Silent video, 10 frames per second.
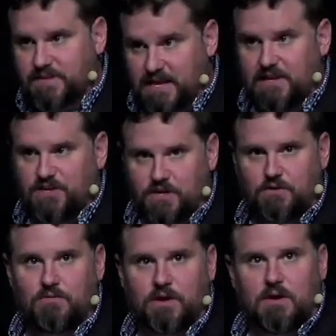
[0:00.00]
tend
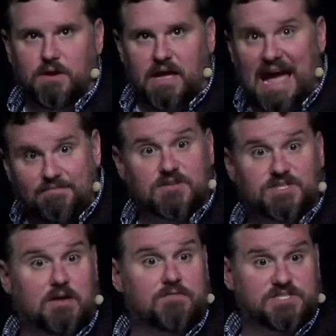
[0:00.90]
to have
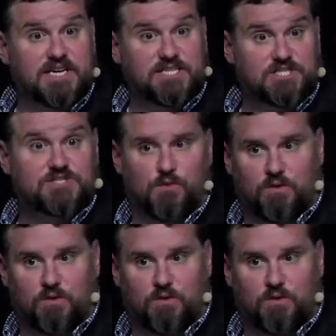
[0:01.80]
those conversations